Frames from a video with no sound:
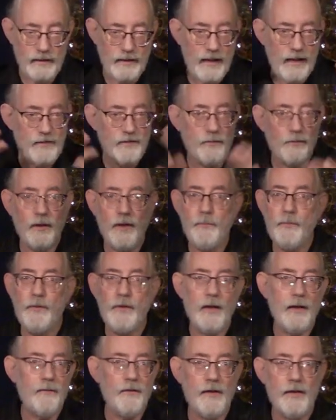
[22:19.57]
and that's where I put
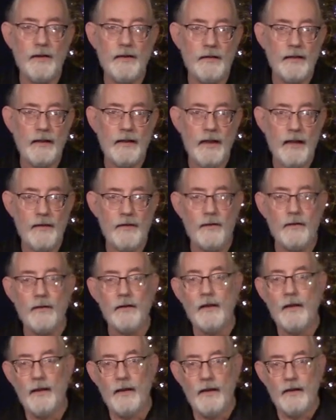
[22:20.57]
everything together
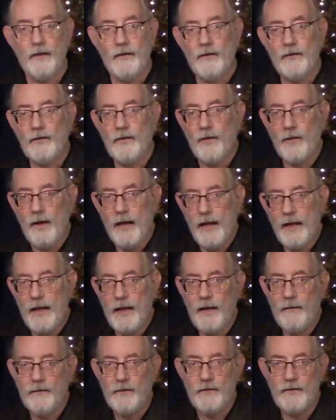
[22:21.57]
so I
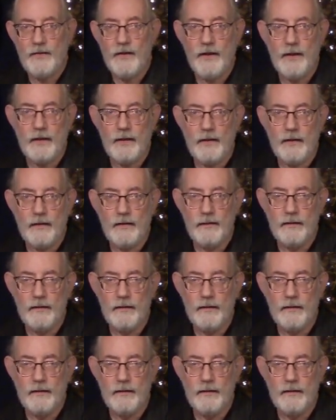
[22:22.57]
have to take